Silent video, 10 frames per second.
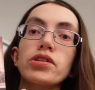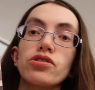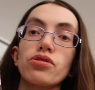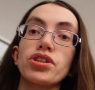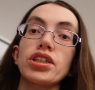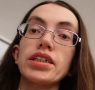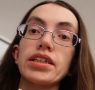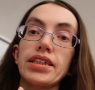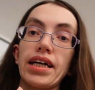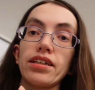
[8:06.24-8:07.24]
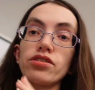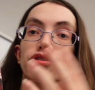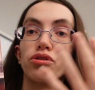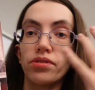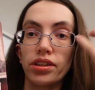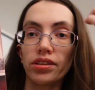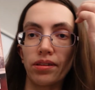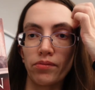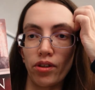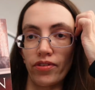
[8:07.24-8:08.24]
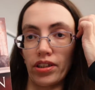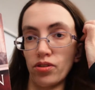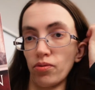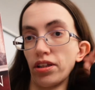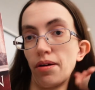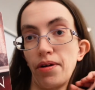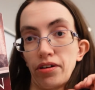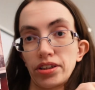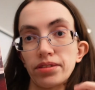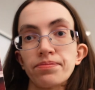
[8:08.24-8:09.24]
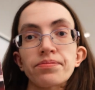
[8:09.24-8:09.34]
So she can do things and move things with her mind.